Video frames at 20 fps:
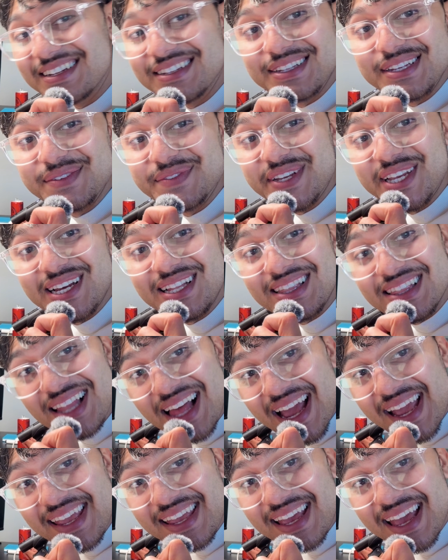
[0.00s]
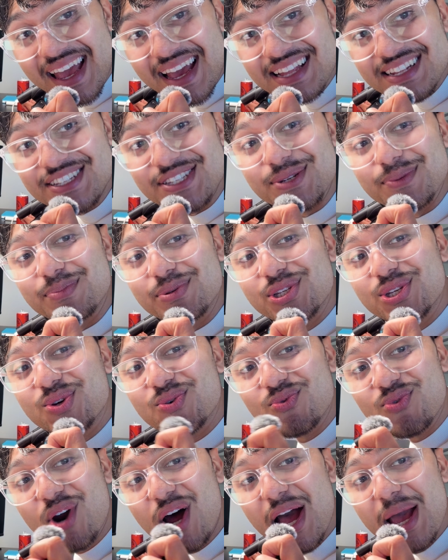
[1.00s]
leaving a like and
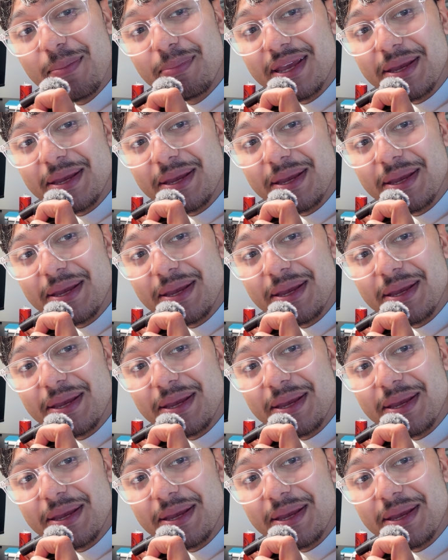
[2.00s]
subscribe.